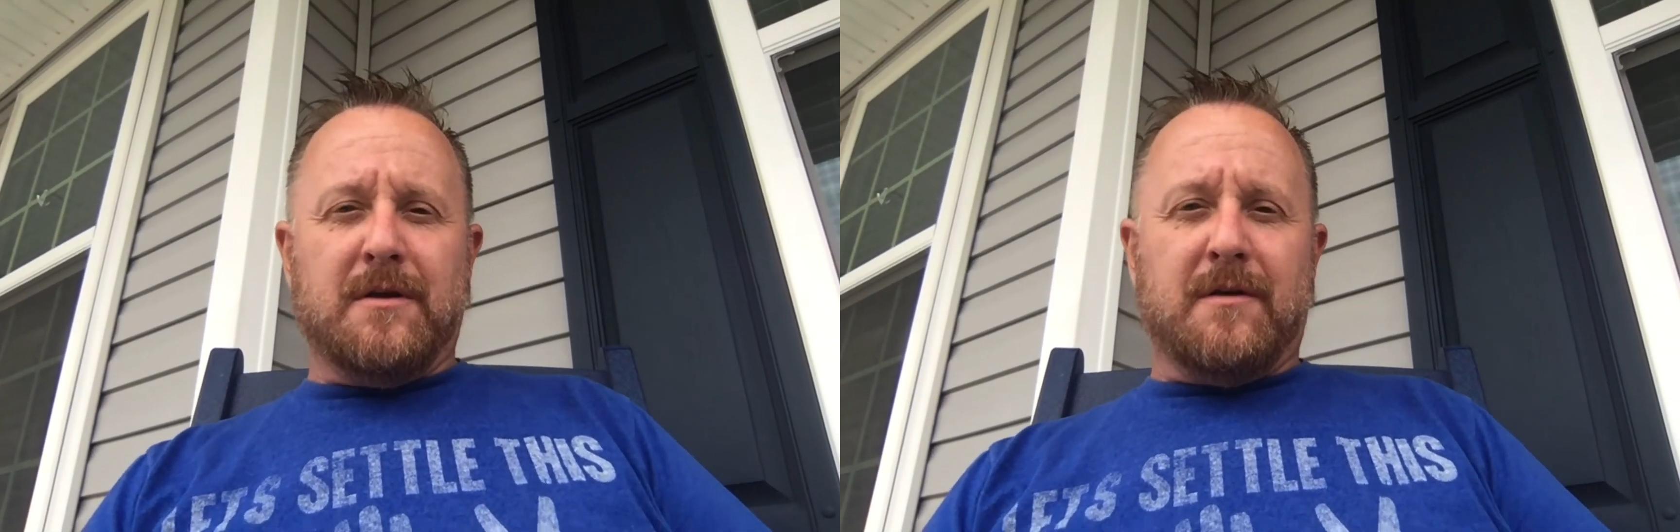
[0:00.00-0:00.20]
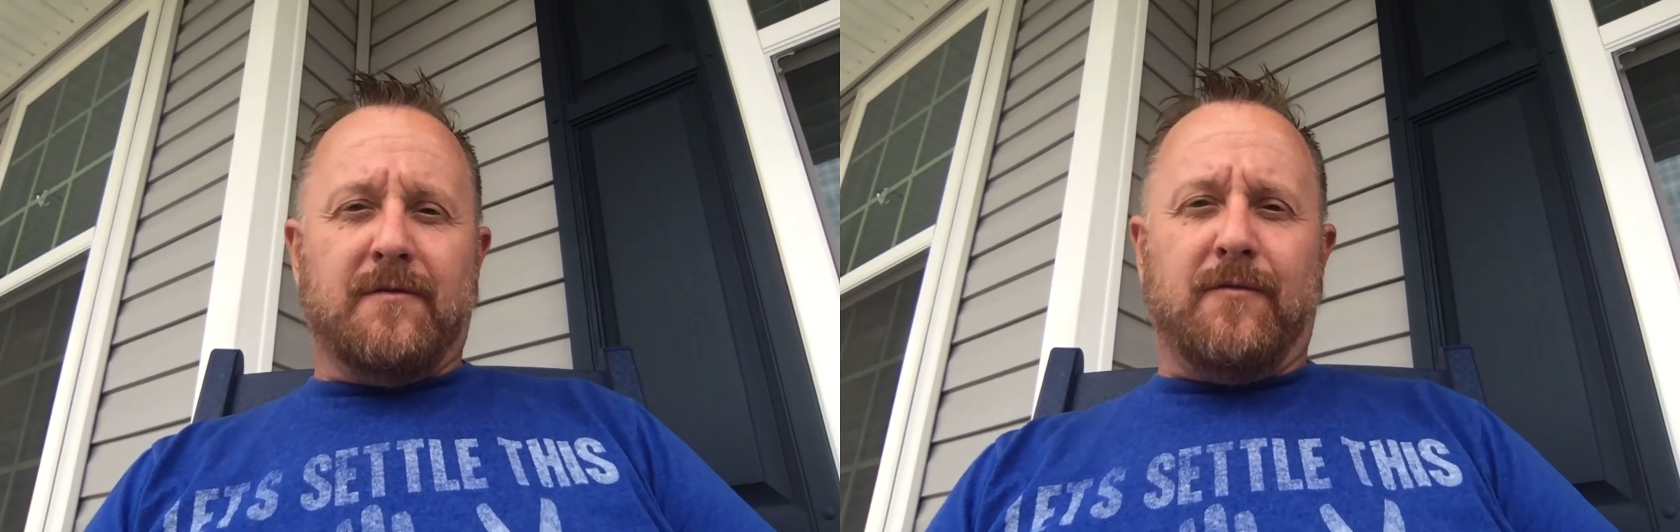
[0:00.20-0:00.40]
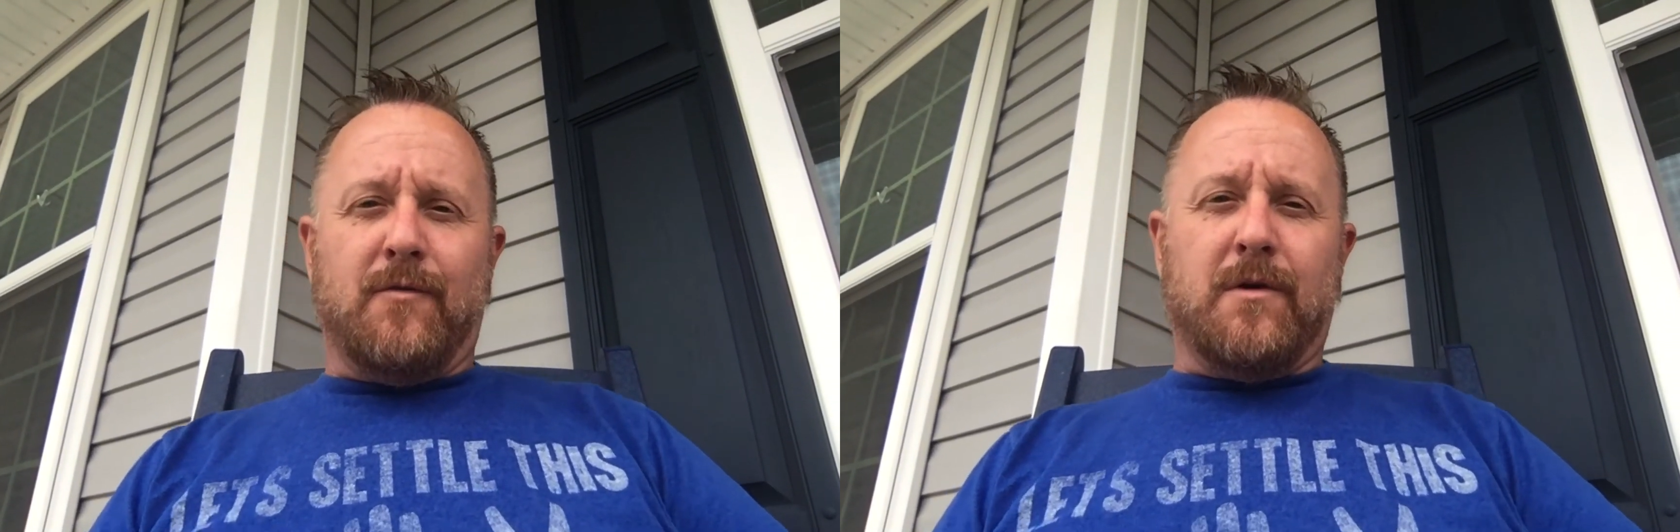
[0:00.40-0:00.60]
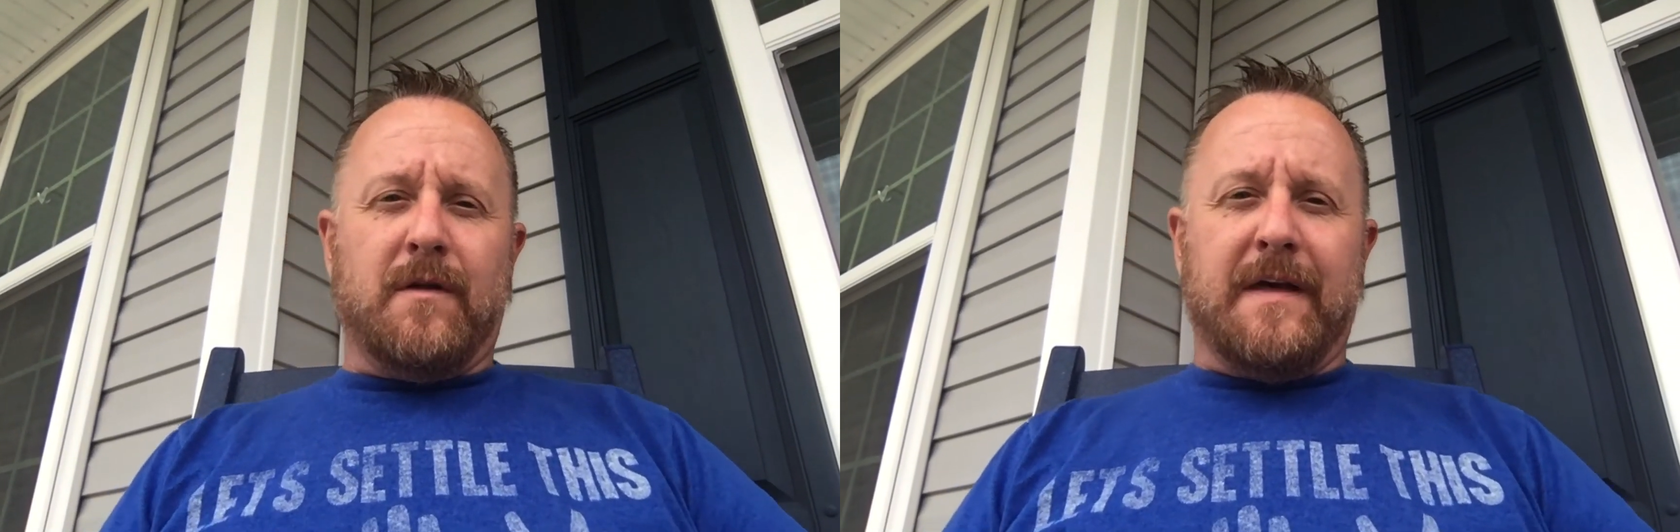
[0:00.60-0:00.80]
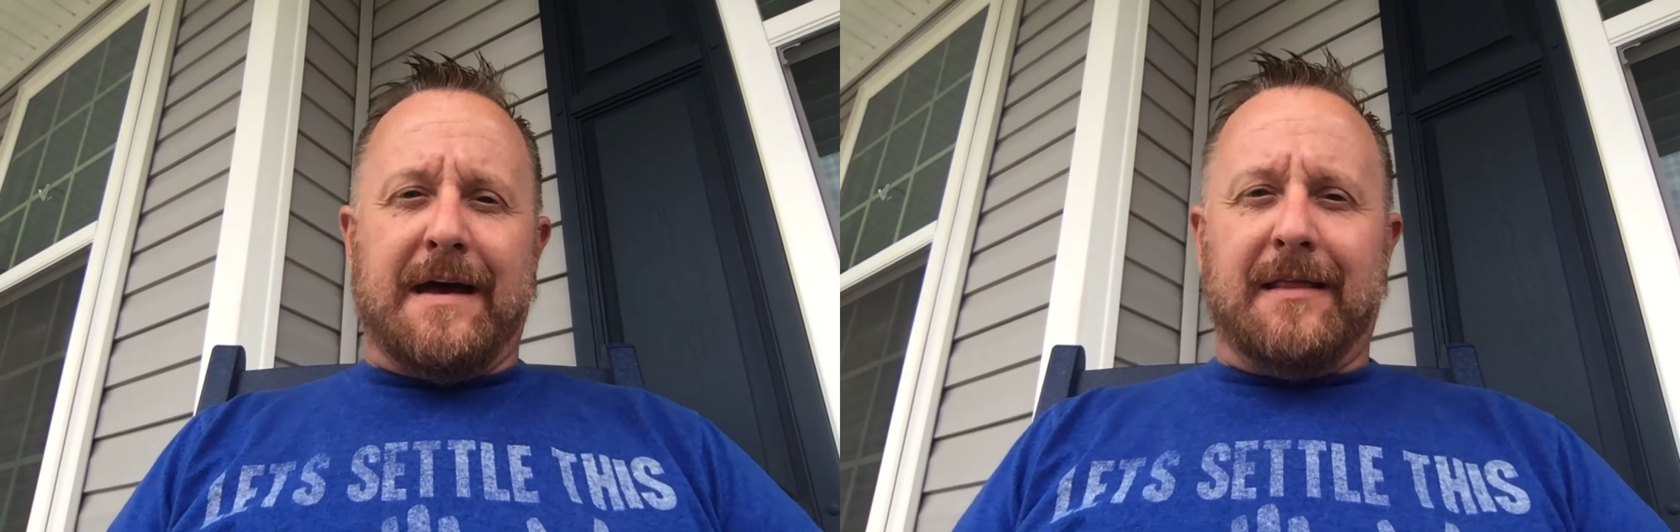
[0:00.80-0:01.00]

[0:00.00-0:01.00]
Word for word: for that